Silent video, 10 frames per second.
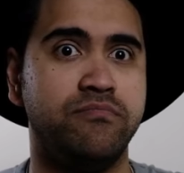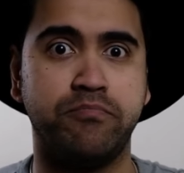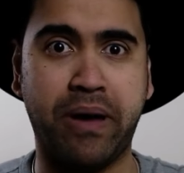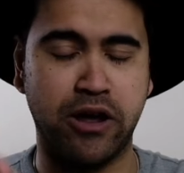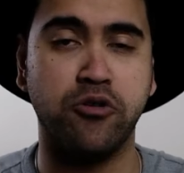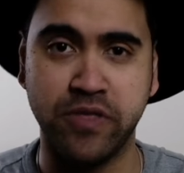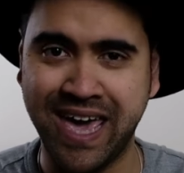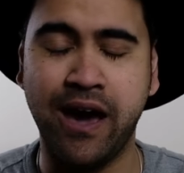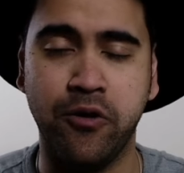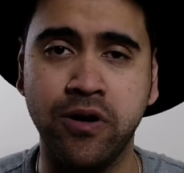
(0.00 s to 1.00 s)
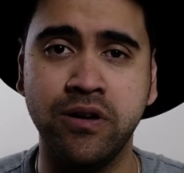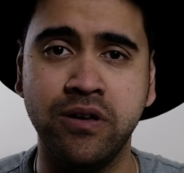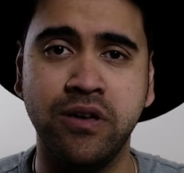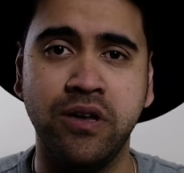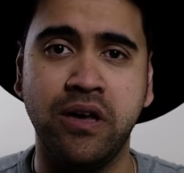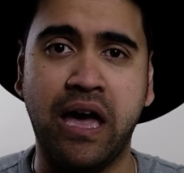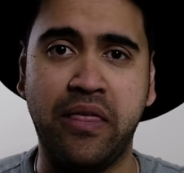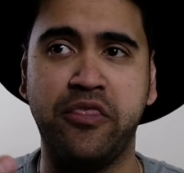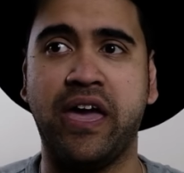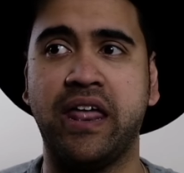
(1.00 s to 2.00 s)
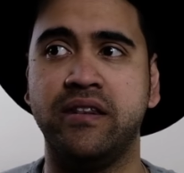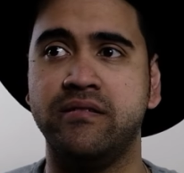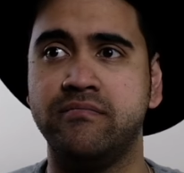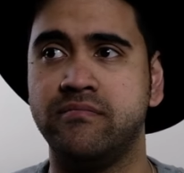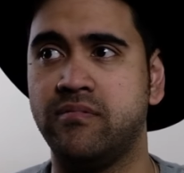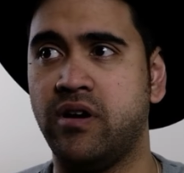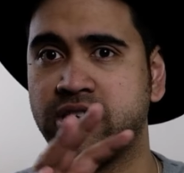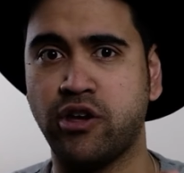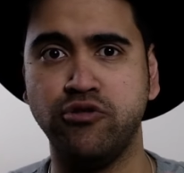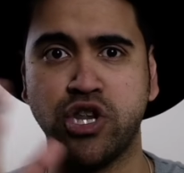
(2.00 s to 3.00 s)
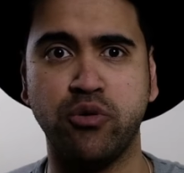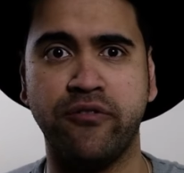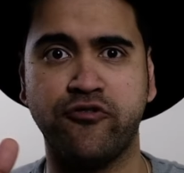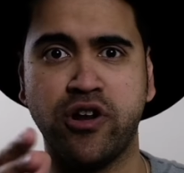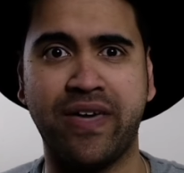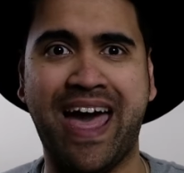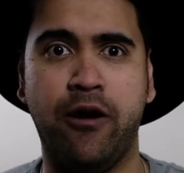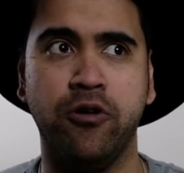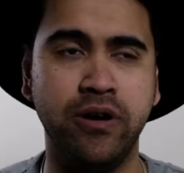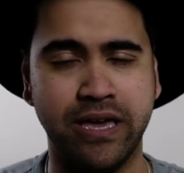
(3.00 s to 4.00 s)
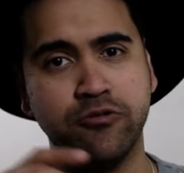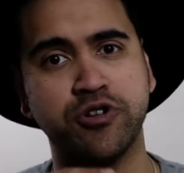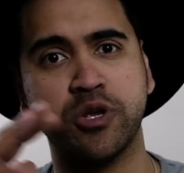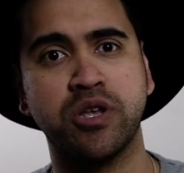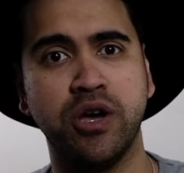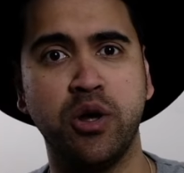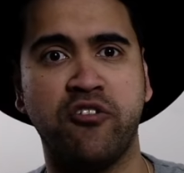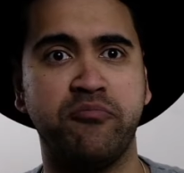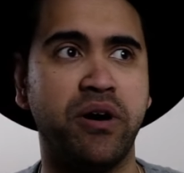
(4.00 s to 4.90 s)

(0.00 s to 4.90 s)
bang on the hour and then I don't do it for another hour, it will just turn off.